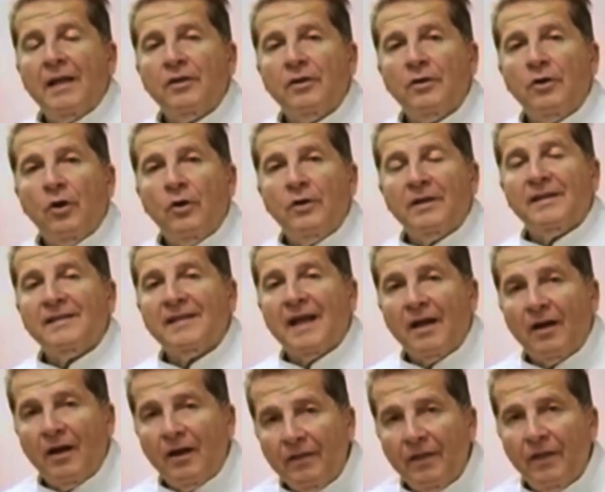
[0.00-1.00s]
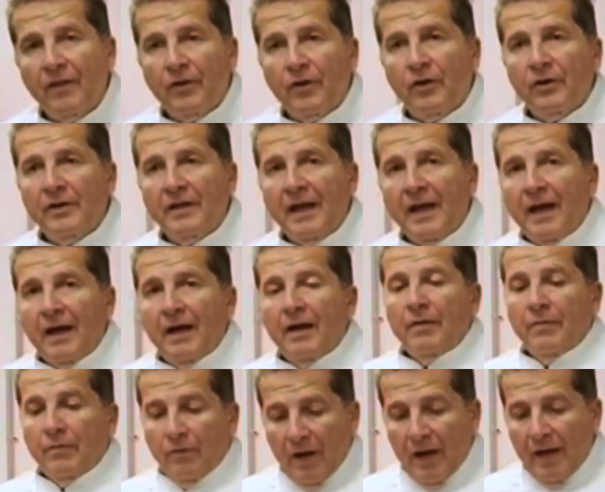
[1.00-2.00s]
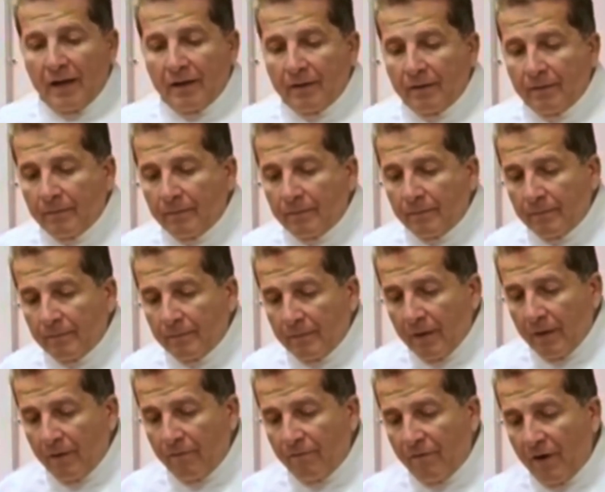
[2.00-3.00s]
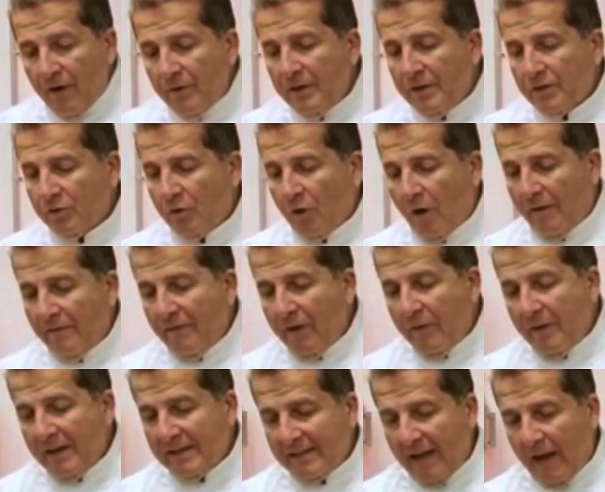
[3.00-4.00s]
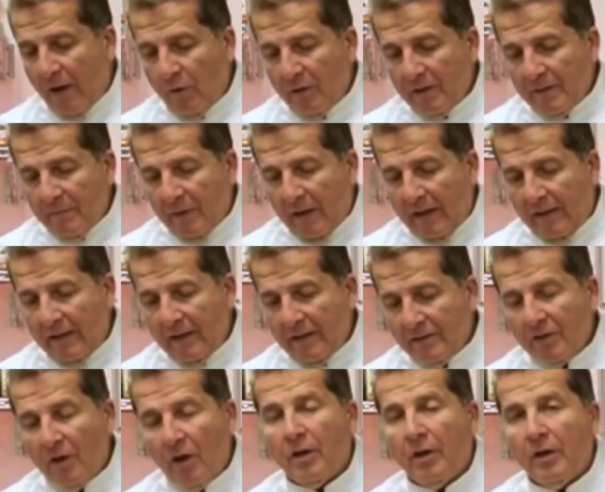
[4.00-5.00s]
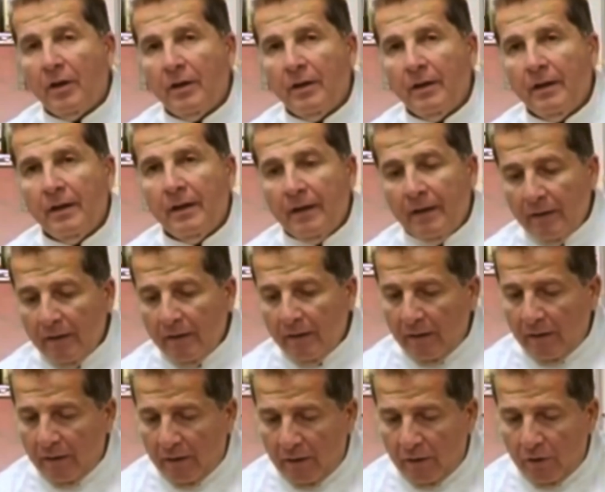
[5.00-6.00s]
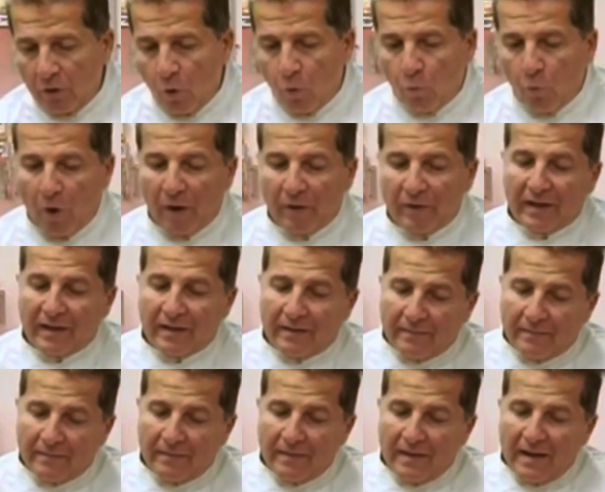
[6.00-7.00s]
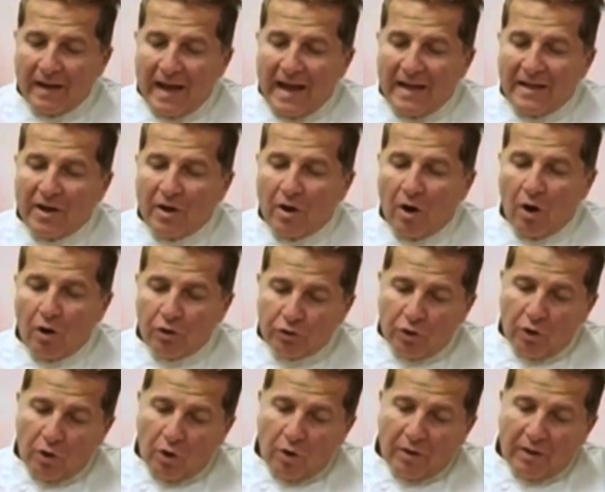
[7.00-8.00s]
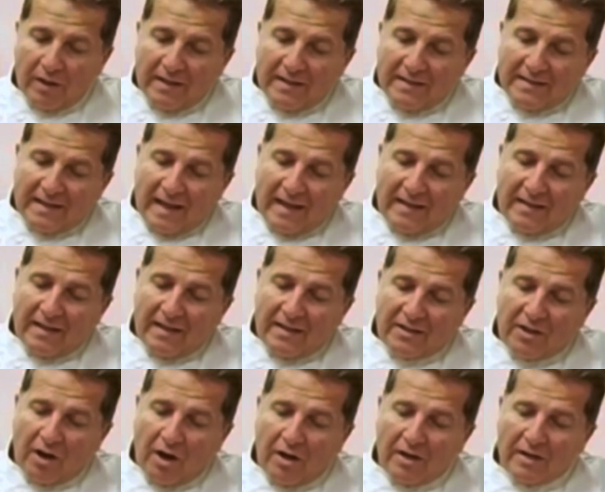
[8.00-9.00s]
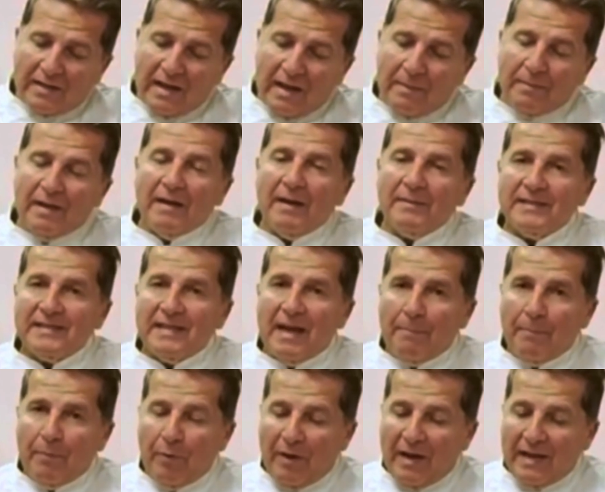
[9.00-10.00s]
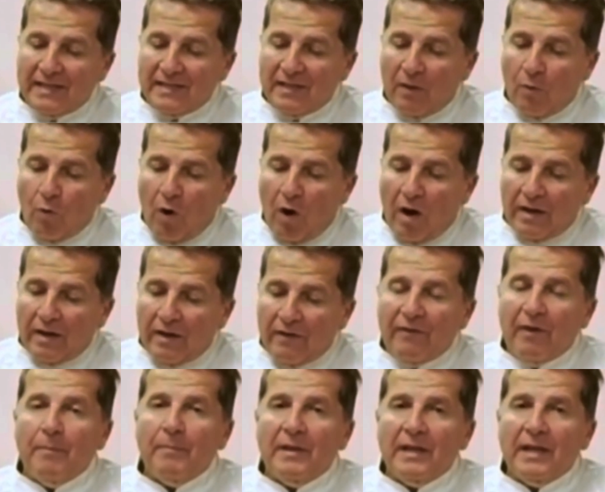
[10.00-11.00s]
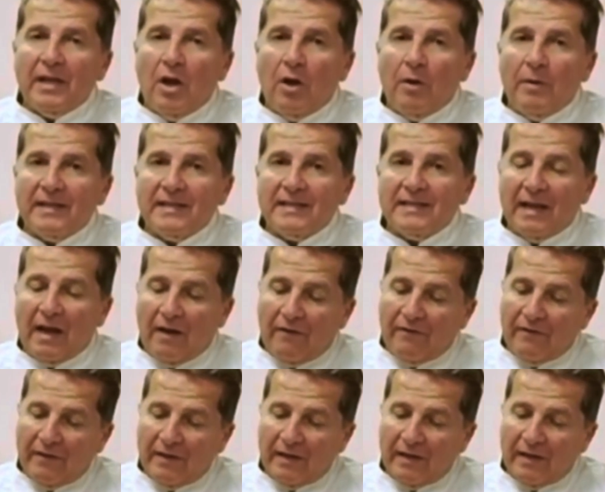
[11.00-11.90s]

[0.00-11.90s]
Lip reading: you'll notice that on the third day, right? A very strong, very sour smell in the starter. Don't worry. And you'll also notice that the starter sometimes separates the water from the dough itself.